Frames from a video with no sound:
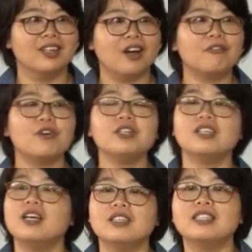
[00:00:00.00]
Of course,
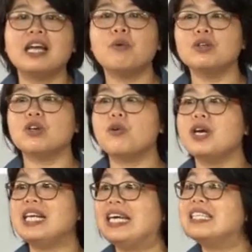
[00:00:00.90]
the language
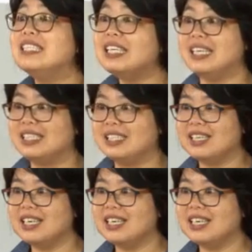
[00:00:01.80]
already exists.